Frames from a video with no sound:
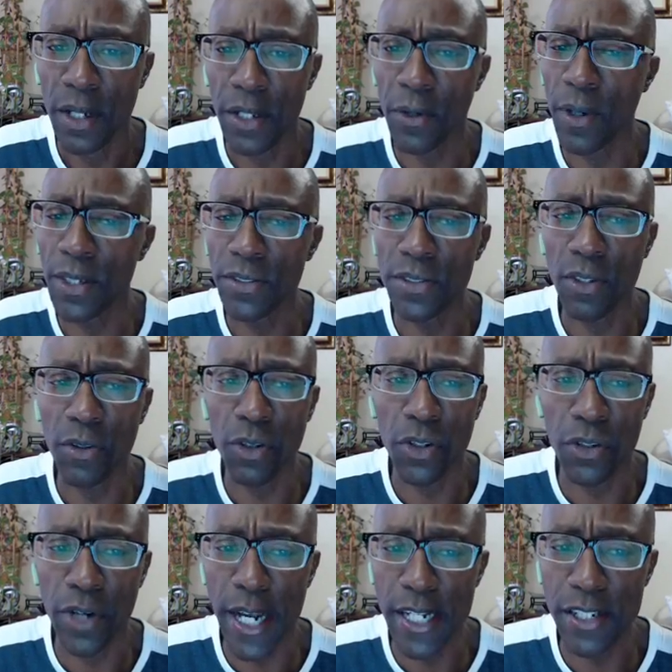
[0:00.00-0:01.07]
You are so
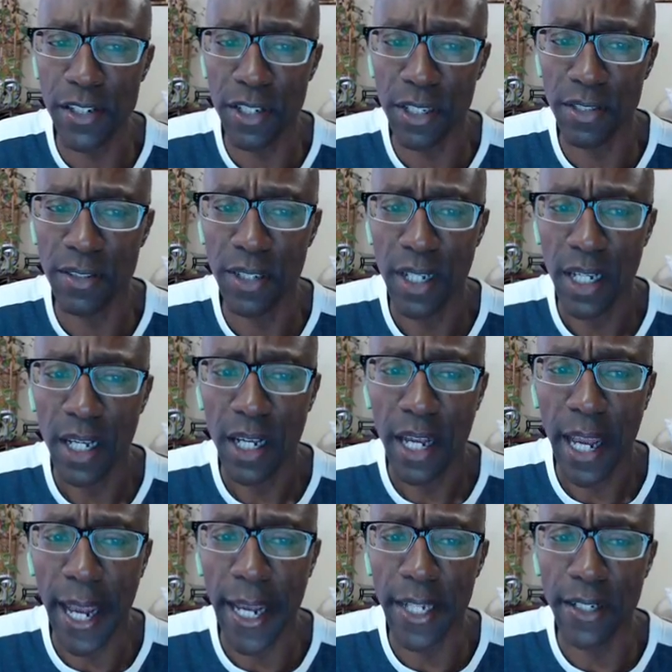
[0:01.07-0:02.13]
gracious
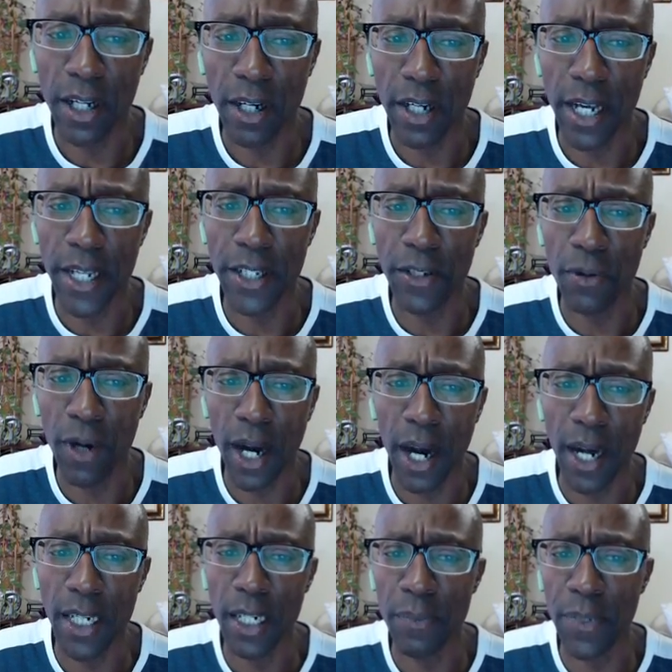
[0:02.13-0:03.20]
and, and you
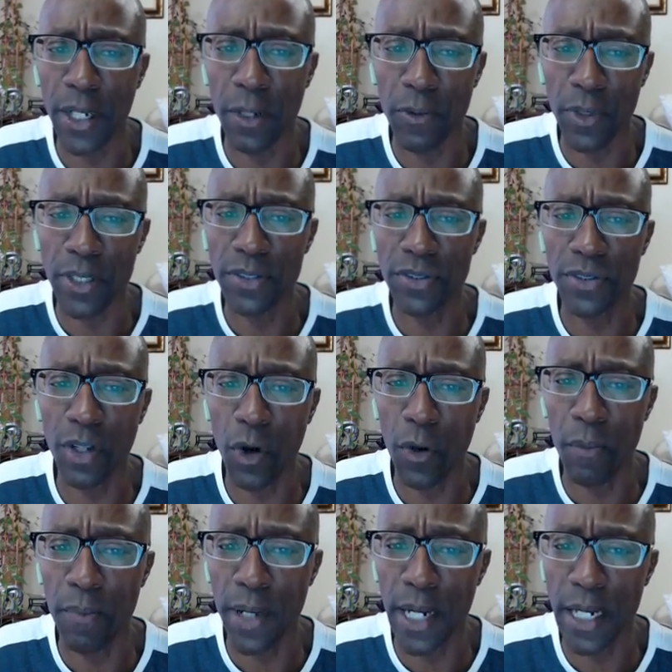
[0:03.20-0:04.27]
honor me with so
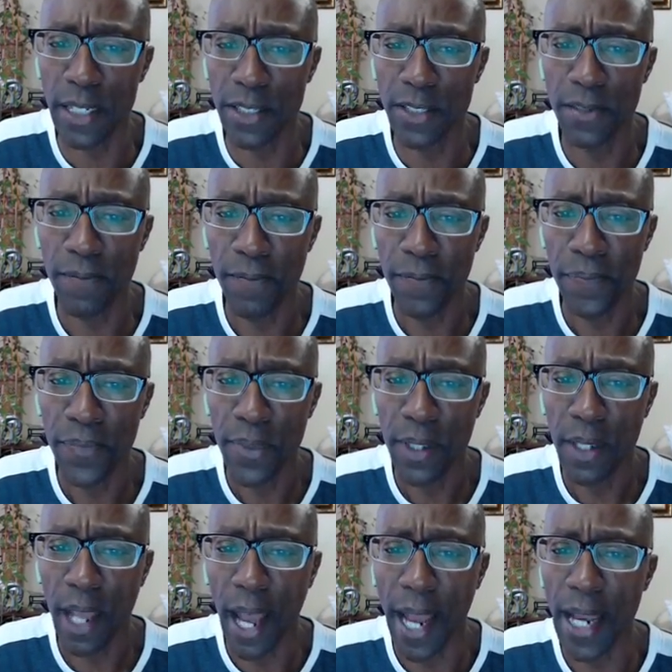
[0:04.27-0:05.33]
much.
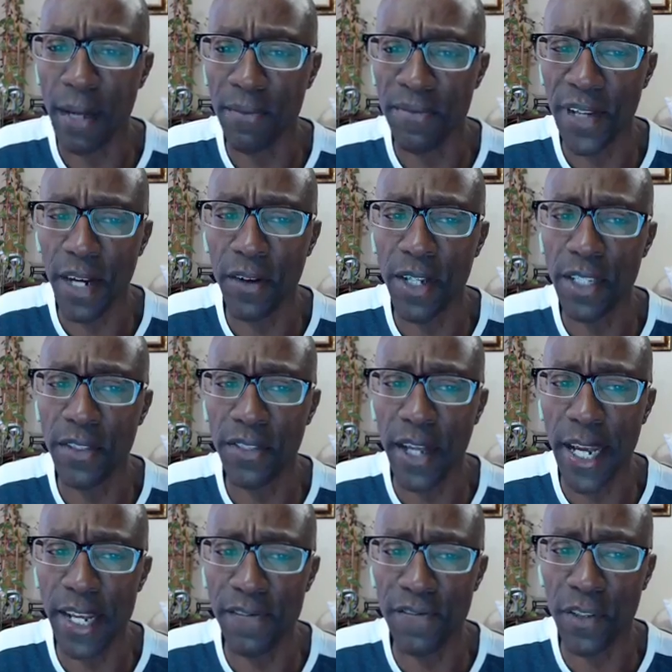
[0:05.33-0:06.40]
I am very
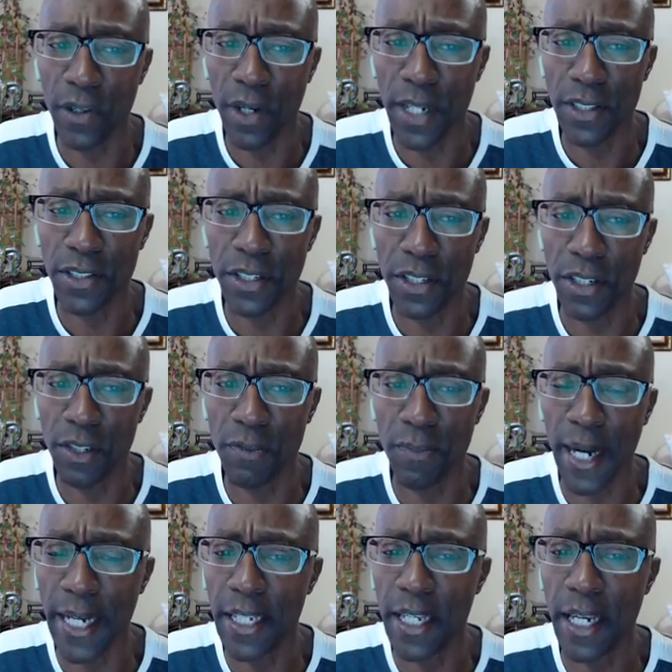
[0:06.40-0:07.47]
thankful unto you,
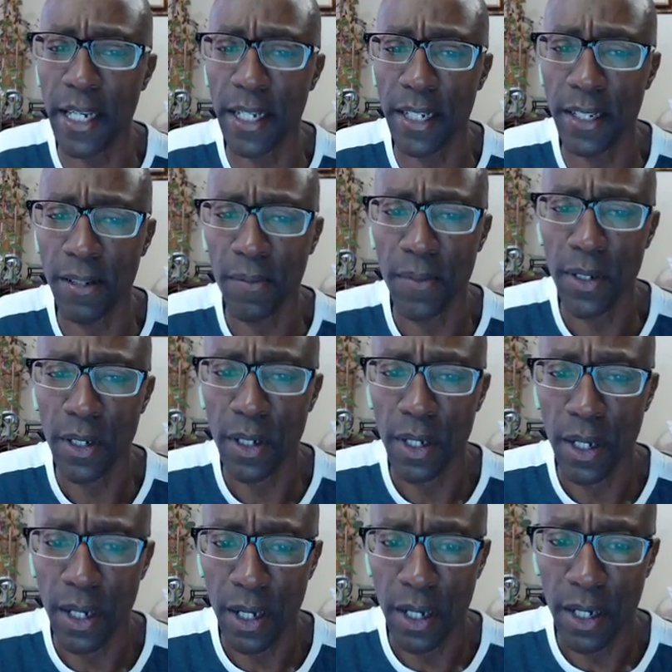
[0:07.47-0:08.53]
my King.
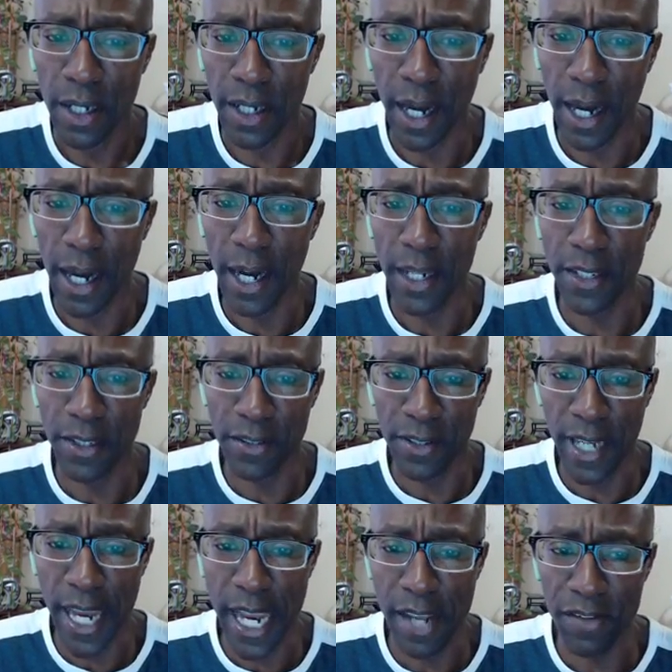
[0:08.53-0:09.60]
God, you
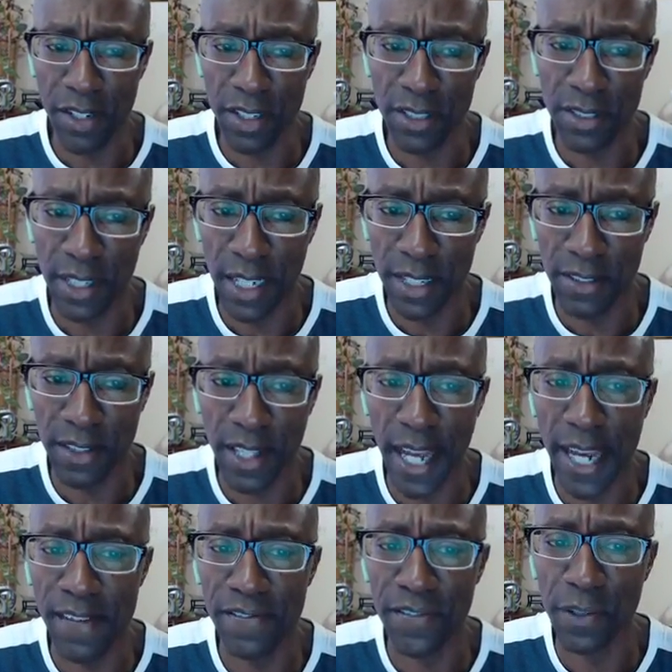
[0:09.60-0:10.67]
gave your son's
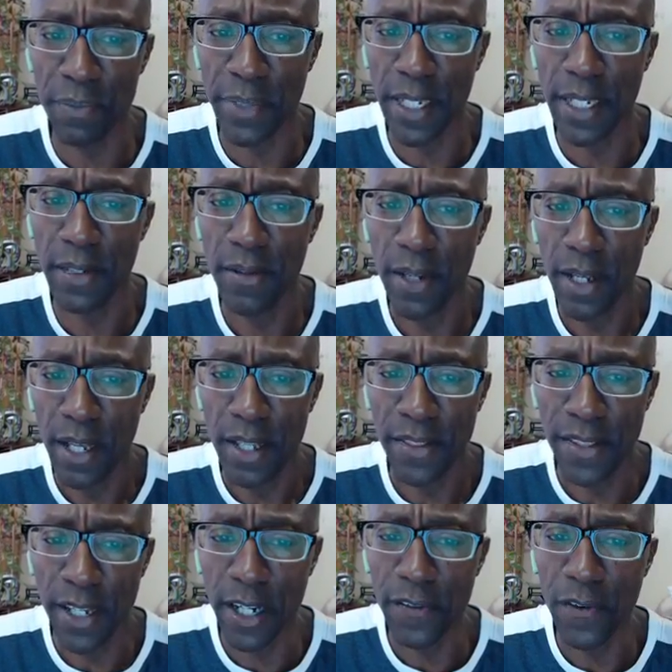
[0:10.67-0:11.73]
life for me.
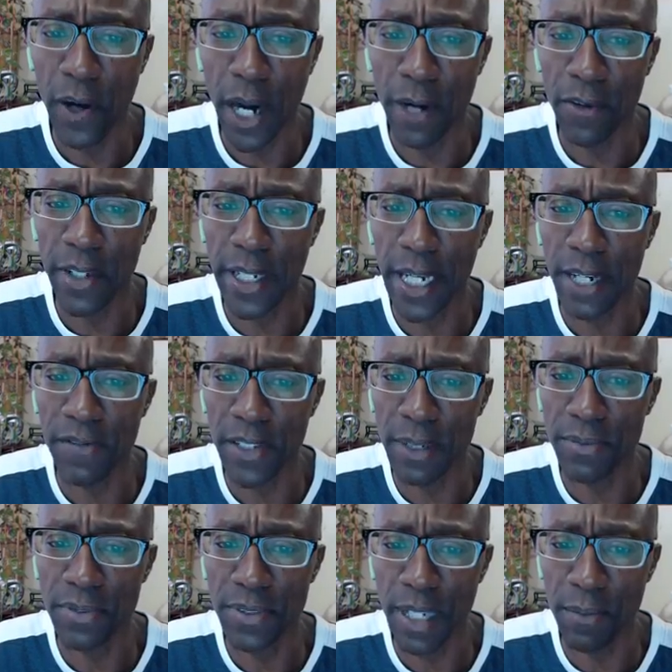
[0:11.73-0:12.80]
Therefore, I will give
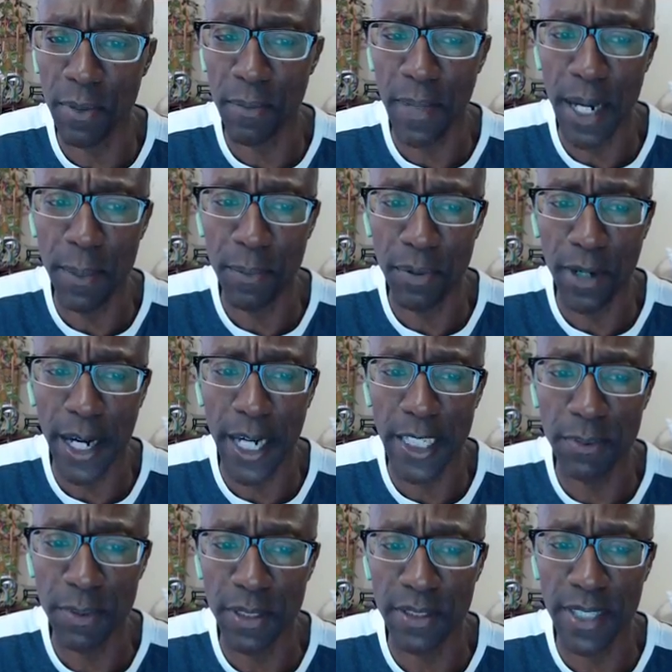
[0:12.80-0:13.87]
up some of my
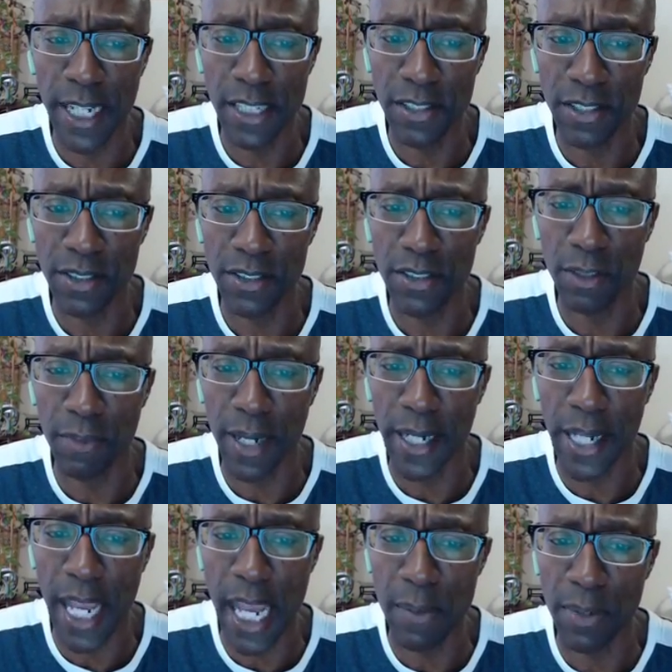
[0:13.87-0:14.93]
prized possessions to my
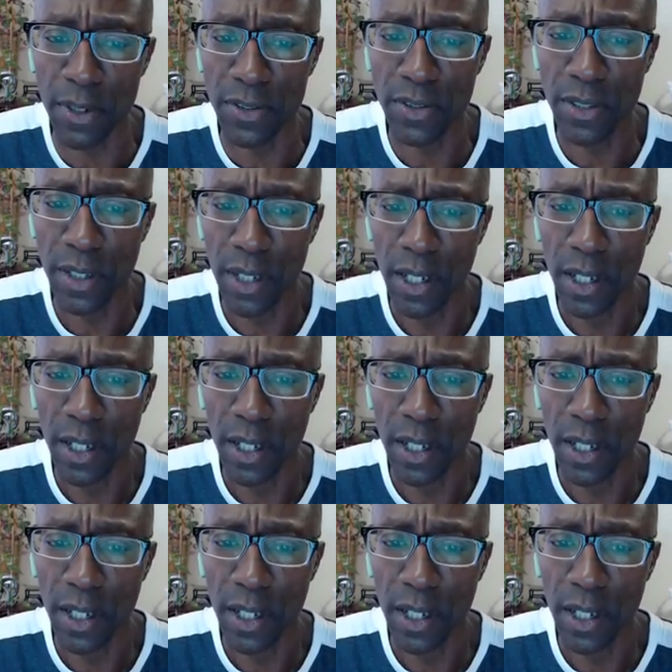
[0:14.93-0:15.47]
neighbors,